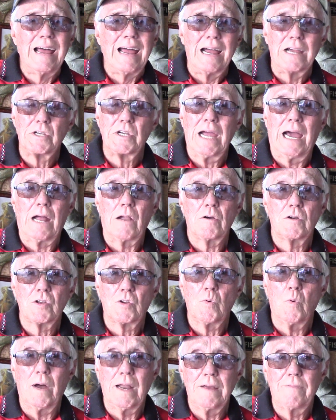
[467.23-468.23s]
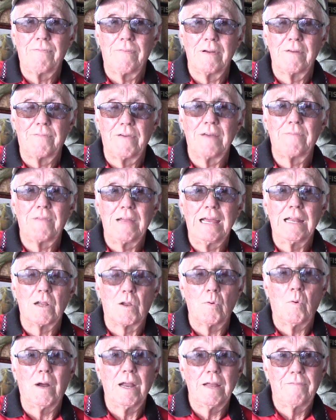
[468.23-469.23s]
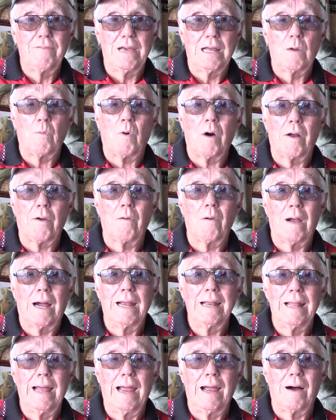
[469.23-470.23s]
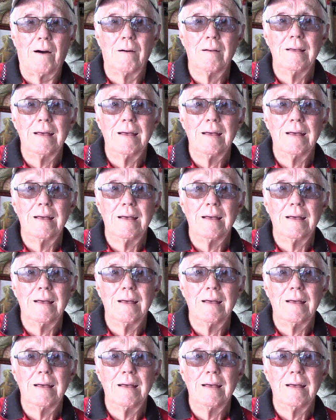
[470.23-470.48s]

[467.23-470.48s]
as shallow as 15 to 20 feet of water right now.